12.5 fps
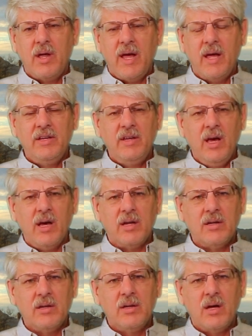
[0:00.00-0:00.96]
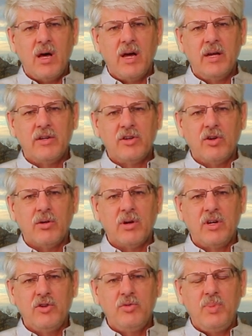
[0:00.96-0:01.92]
And yet, I
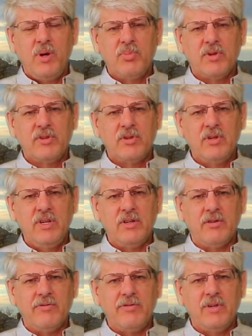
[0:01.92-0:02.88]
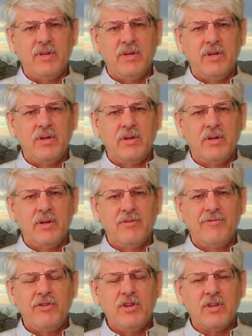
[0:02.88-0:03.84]
encourage people to live
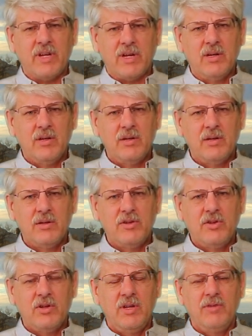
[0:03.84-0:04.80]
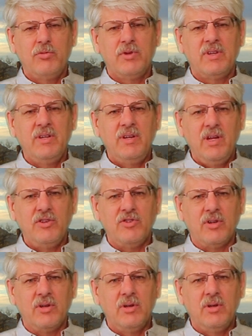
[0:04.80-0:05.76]
fully, to live with
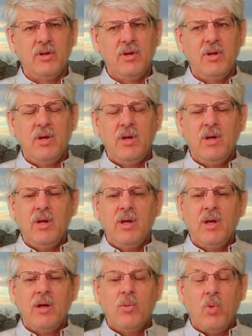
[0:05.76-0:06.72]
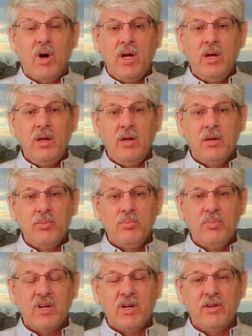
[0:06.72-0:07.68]
intention. Why?
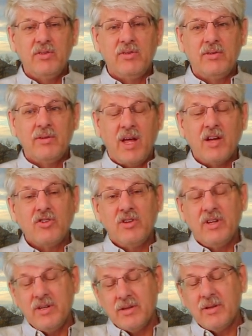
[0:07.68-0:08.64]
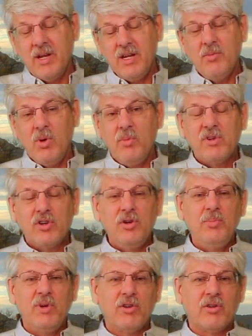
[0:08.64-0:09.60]
Because actually any moment
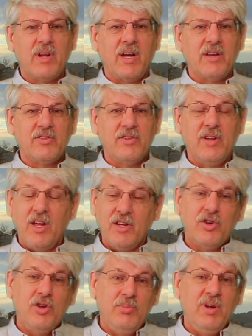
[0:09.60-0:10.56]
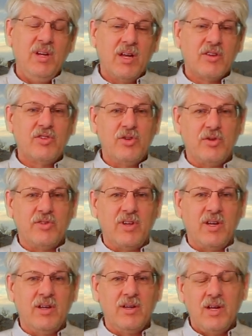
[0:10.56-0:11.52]
could be your last. It could be next
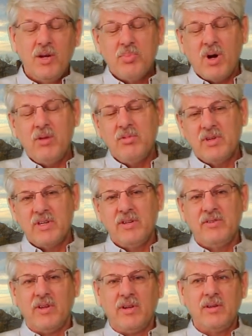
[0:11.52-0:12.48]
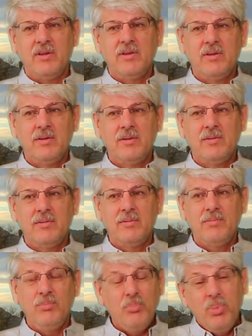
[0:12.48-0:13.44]
Tuesday. It probably isn't,
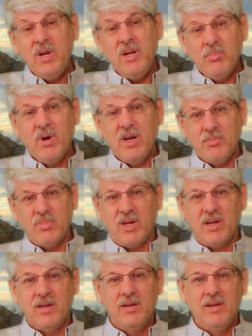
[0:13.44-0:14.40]
but it might be.